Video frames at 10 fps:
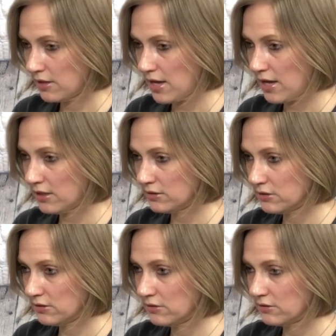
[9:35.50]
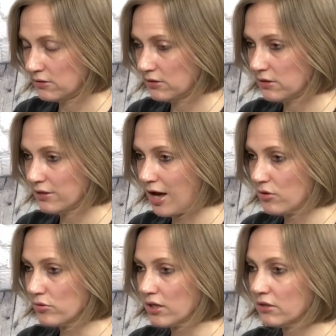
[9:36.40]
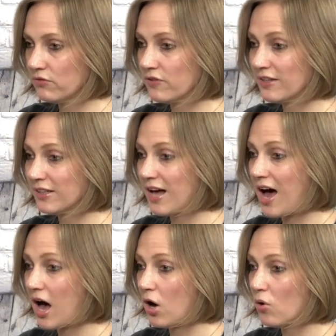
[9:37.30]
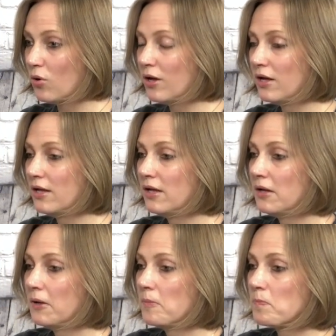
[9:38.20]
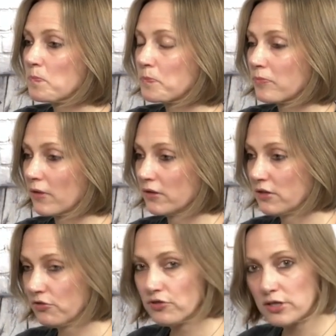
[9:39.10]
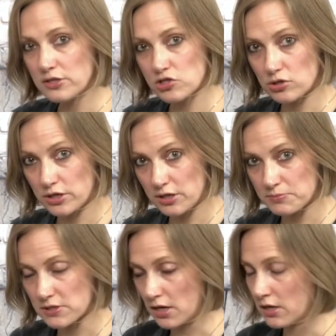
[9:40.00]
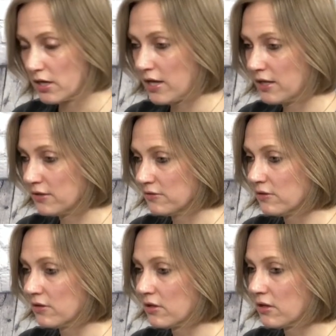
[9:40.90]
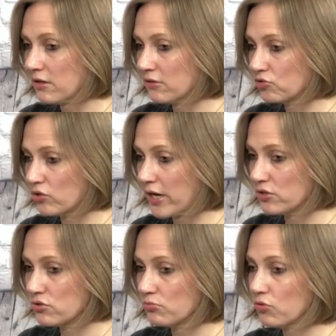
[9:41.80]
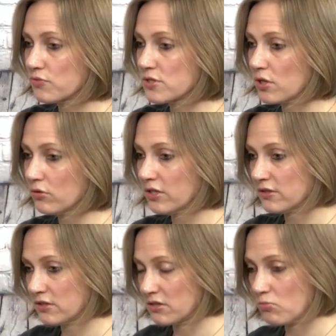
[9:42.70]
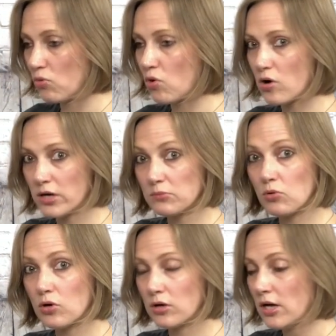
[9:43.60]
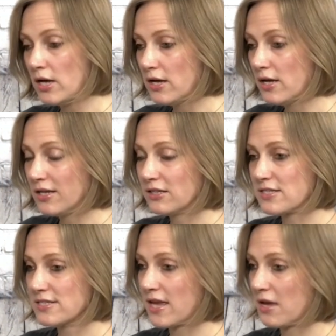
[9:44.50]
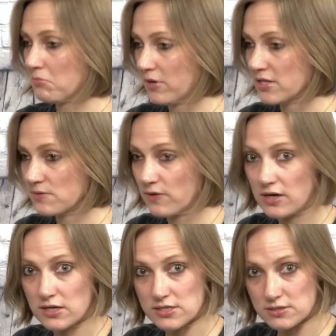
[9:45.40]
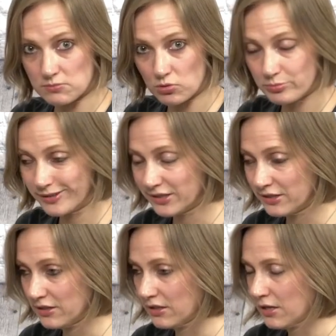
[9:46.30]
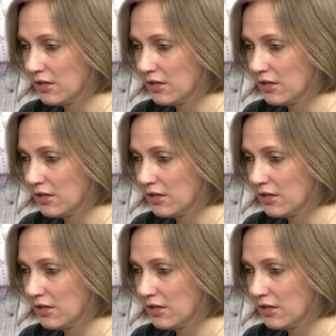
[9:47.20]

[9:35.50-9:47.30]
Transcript: And now you can feel how different your hips are and try to move so that they're more and more the same as far as mobility.